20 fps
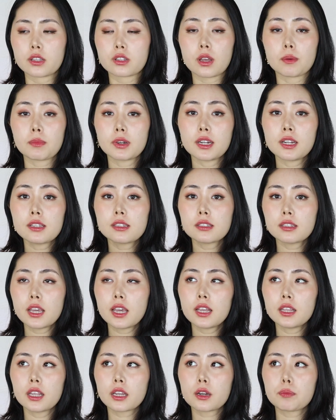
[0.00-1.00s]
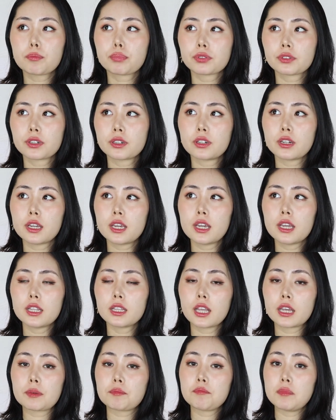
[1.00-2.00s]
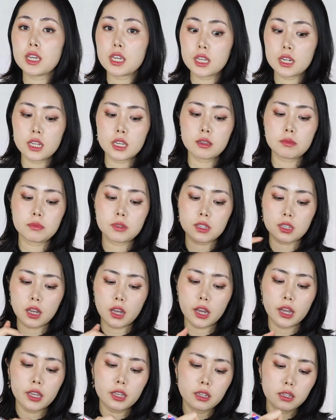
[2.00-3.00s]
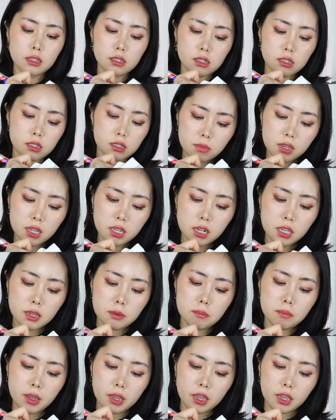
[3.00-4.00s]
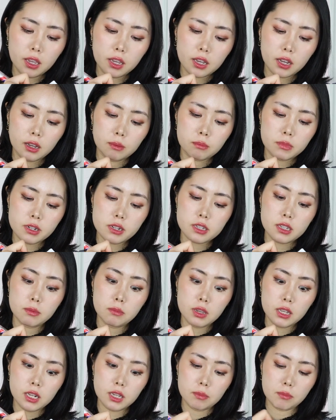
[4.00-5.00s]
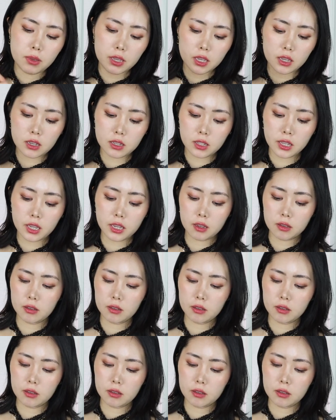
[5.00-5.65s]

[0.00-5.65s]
So I'm gonna say like a pretty like medium size, medium big. I'm gonna say medium big, like